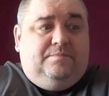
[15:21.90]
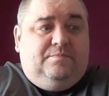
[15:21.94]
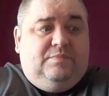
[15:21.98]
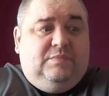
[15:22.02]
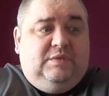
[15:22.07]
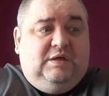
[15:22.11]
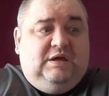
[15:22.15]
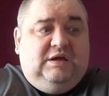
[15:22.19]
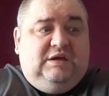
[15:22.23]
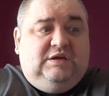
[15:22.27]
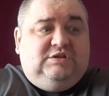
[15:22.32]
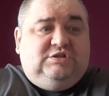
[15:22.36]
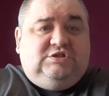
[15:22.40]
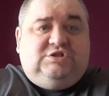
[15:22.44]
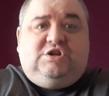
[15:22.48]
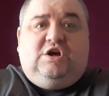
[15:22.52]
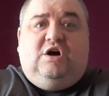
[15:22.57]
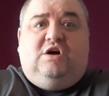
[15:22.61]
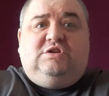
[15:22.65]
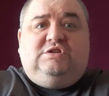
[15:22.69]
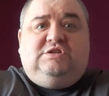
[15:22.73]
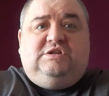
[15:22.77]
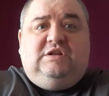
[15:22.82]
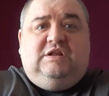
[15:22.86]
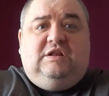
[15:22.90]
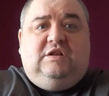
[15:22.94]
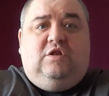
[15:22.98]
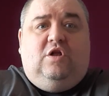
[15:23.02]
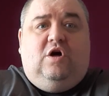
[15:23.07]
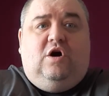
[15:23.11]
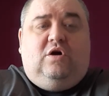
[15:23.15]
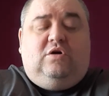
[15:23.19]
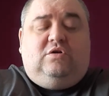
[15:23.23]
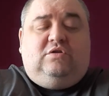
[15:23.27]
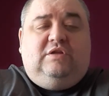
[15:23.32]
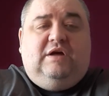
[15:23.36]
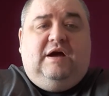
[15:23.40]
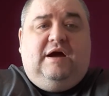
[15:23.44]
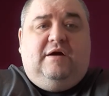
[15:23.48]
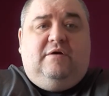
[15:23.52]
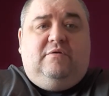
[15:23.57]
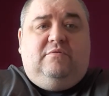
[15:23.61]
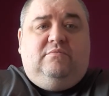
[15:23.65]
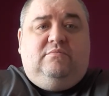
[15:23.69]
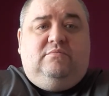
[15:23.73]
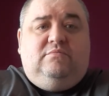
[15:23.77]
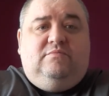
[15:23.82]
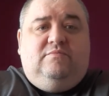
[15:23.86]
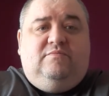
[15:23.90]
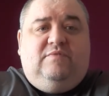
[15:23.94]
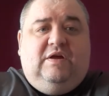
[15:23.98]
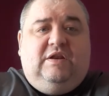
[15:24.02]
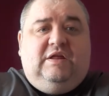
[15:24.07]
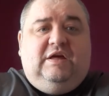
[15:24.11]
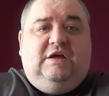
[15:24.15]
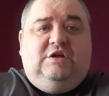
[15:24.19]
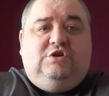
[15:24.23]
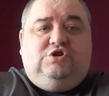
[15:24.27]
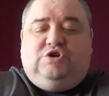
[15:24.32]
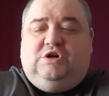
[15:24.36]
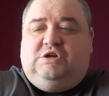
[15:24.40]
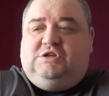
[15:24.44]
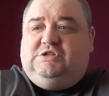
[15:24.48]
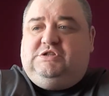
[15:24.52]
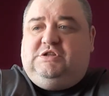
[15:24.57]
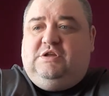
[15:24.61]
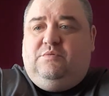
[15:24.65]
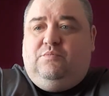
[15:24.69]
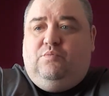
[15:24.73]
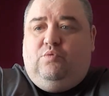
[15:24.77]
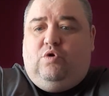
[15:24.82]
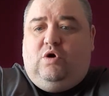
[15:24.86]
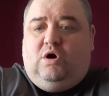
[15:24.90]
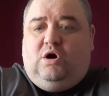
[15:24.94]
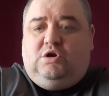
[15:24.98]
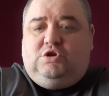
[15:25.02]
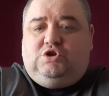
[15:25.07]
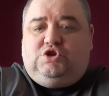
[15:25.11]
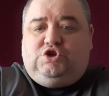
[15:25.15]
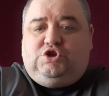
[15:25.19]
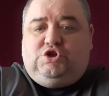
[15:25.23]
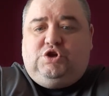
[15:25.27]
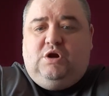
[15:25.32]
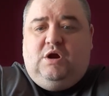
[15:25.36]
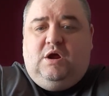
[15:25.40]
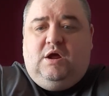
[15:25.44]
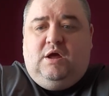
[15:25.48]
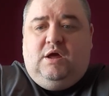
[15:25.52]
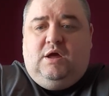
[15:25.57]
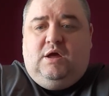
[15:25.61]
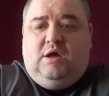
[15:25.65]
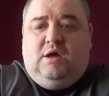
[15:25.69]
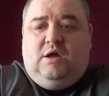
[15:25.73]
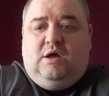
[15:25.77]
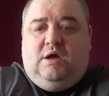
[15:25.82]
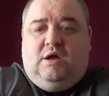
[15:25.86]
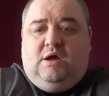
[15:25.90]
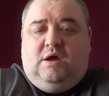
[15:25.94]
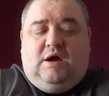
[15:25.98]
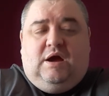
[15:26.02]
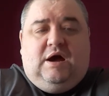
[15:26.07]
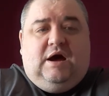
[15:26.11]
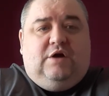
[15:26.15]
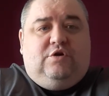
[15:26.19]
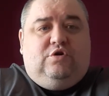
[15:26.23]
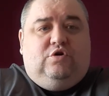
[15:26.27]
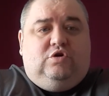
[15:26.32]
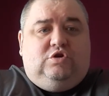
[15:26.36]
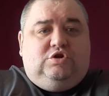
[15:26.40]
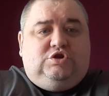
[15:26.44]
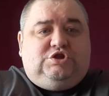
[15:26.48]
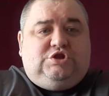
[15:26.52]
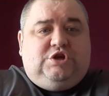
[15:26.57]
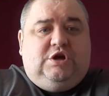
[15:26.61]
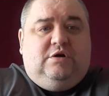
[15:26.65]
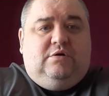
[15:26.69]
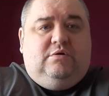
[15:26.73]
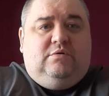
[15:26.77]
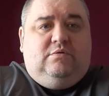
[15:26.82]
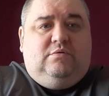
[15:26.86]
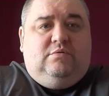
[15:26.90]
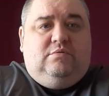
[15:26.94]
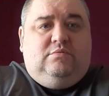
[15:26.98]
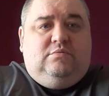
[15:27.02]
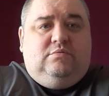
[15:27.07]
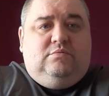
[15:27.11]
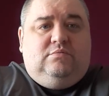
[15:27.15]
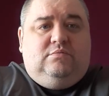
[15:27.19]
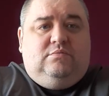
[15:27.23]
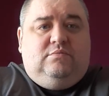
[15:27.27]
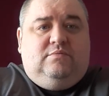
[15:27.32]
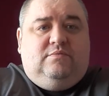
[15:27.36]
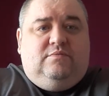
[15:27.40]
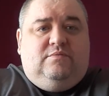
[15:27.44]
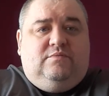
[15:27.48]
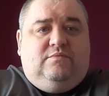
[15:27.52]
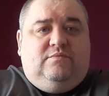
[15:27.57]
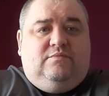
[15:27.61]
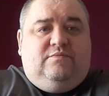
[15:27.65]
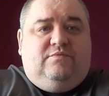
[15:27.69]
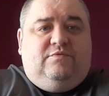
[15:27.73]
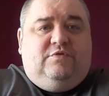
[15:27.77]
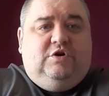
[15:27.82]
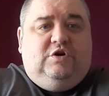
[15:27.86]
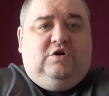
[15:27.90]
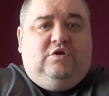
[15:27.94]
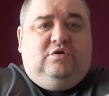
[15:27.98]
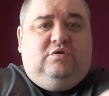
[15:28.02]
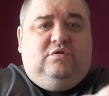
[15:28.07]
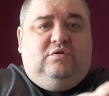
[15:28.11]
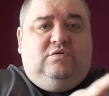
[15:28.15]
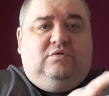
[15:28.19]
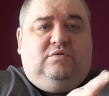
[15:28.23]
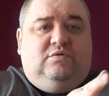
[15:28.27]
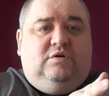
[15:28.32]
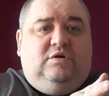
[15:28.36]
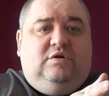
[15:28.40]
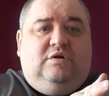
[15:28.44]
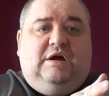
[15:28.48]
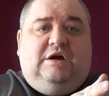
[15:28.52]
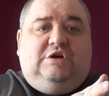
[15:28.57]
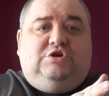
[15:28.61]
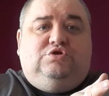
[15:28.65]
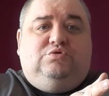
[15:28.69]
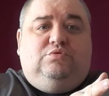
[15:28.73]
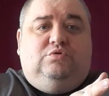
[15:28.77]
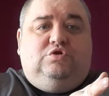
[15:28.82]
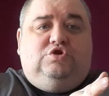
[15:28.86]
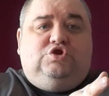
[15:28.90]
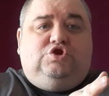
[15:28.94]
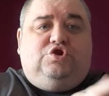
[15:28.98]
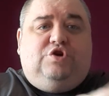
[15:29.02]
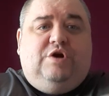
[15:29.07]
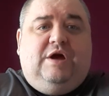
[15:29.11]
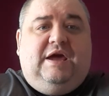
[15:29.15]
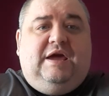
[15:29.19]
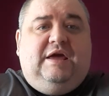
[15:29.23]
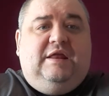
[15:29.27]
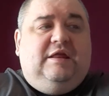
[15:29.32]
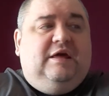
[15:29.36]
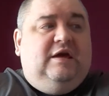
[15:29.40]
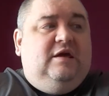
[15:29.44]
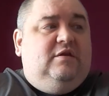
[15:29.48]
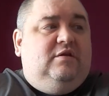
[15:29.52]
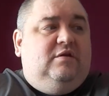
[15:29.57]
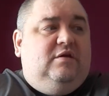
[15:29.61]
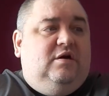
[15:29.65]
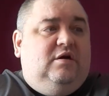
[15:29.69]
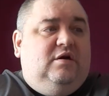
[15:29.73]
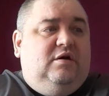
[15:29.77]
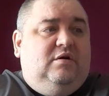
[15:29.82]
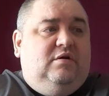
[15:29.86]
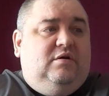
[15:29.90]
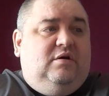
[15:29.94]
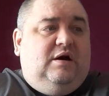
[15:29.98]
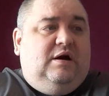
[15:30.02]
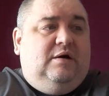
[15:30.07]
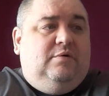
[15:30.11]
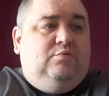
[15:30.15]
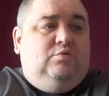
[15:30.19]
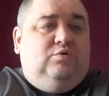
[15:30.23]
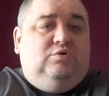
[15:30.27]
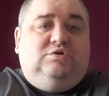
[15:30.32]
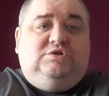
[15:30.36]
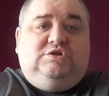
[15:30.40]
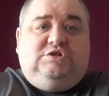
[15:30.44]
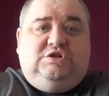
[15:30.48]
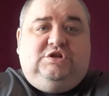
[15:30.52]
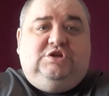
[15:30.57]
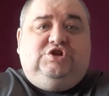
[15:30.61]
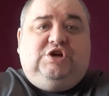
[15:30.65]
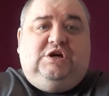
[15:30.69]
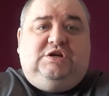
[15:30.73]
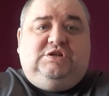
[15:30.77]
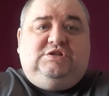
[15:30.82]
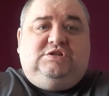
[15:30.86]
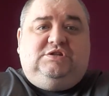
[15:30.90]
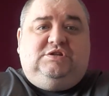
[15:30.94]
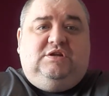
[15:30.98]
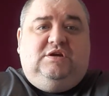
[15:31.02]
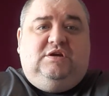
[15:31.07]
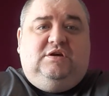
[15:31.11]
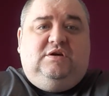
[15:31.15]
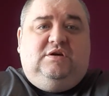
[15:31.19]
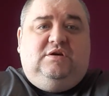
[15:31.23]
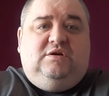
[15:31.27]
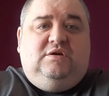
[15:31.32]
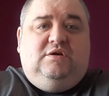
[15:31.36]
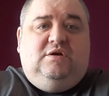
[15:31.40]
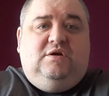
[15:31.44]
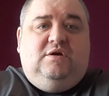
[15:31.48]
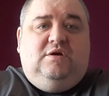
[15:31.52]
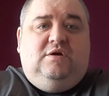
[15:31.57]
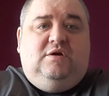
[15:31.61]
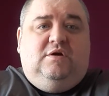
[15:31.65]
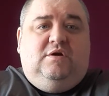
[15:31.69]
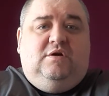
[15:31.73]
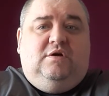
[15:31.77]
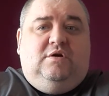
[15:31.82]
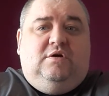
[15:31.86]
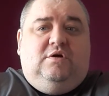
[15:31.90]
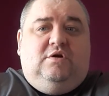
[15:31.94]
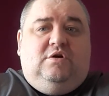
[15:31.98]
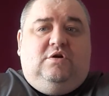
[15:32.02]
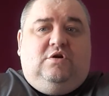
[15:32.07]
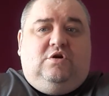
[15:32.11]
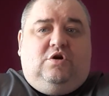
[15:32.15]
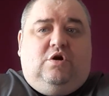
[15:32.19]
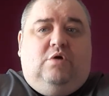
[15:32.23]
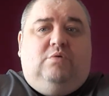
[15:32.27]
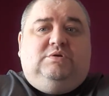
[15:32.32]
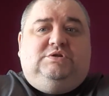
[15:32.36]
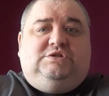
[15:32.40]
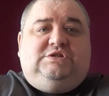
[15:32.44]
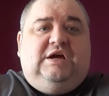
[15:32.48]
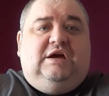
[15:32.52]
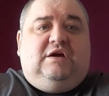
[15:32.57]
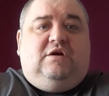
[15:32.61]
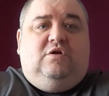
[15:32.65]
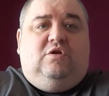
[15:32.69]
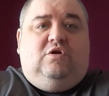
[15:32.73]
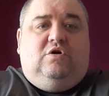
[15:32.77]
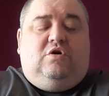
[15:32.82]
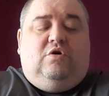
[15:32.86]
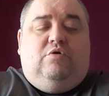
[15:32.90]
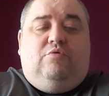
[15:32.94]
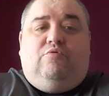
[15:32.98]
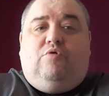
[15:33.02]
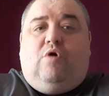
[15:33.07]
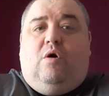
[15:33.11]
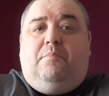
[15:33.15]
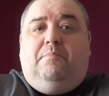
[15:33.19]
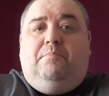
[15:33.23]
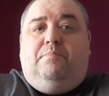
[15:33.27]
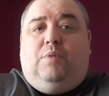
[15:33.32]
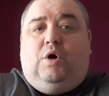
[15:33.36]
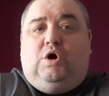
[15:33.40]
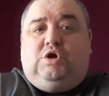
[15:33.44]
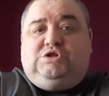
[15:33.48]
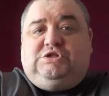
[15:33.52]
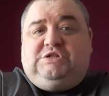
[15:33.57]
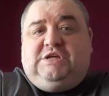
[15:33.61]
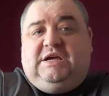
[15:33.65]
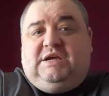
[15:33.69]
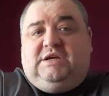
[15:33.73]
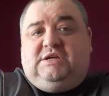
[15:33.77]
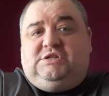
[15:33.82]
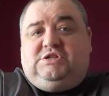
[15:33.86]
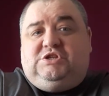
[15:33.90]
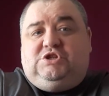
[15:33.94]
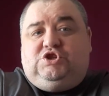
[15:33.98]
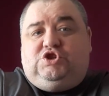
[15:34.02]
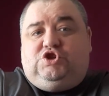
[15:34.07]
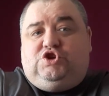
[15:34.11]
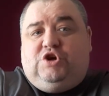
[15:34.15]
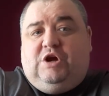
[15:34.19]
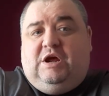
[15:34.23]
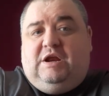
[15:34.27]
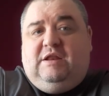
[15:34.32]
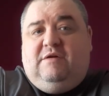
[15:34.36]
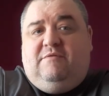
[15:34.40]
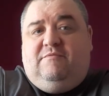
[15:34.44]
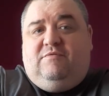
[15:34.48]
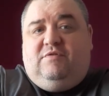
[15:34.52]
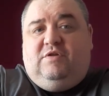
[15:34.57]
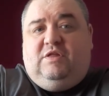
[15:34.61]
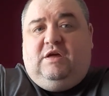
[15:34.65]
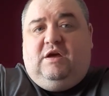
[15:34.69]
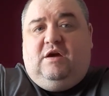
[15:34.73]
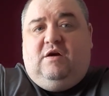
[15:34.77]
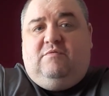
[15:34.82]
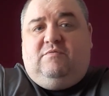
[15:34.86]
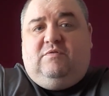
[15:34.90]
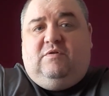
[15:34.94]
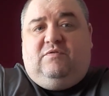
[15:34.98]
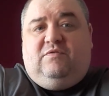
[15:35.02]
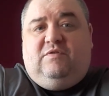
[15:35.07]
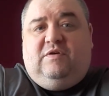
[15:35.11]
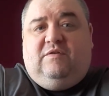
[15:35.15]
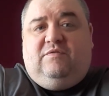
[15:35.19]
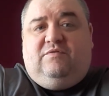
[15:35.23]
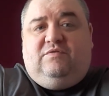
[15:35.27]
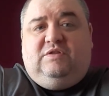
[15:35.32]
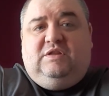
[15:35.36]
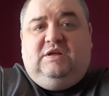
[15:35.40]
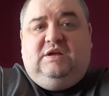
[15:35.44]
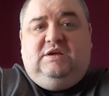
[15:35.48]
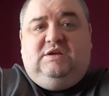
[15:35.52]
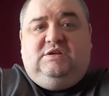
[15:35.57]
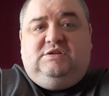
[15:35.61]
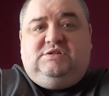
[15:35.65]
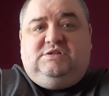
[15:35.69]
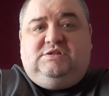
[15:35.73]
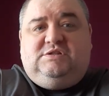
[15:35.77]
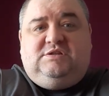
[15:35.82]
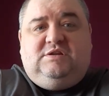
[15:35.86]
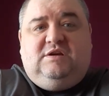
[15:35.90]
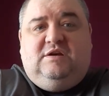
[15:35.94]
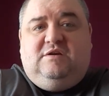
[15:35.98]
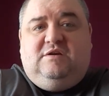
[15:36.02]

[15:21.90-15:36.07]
He started in lockdown. Very interesting watch. And also for your actual training, I would suggest go and take a look at Robotics training for the over 50s.